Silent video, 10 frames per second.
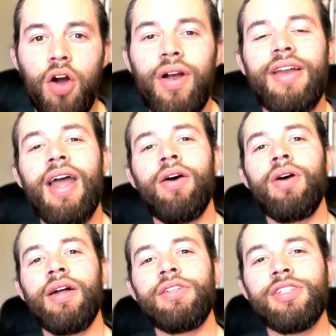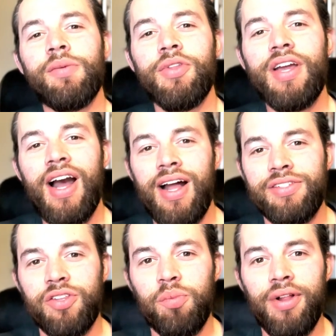All right, now on to some of the
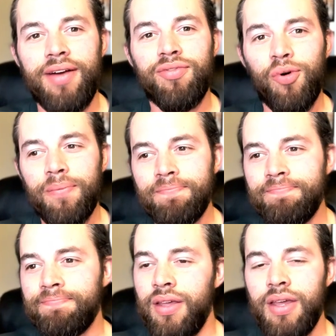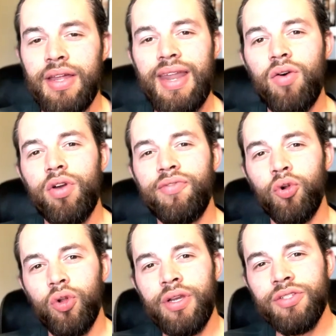cons of the platform. Now, if
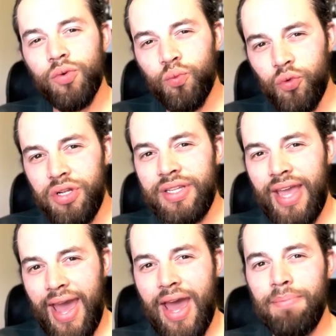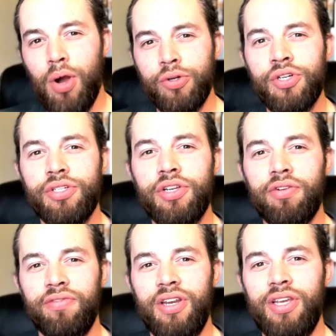you're looking to really add motion to
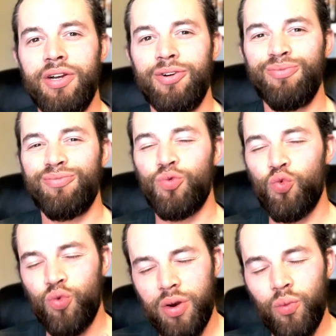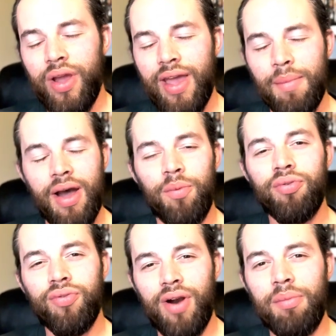your video, Runway ML
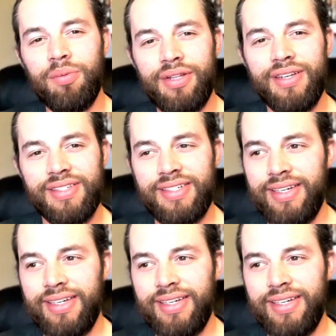probably isn't